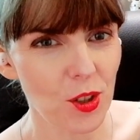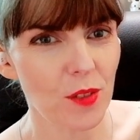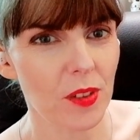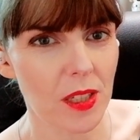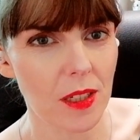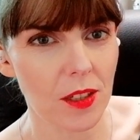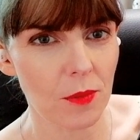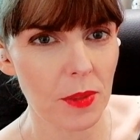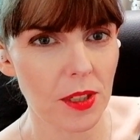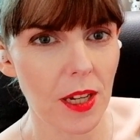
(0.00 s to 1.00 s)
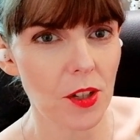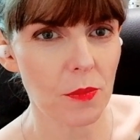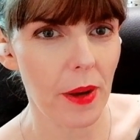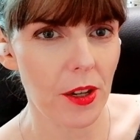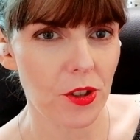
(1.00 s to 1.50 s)
They should have listened to
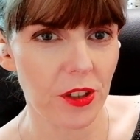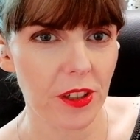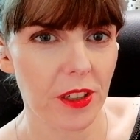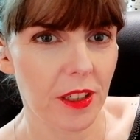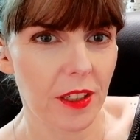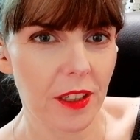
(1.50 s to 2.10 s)
Mustache Martian.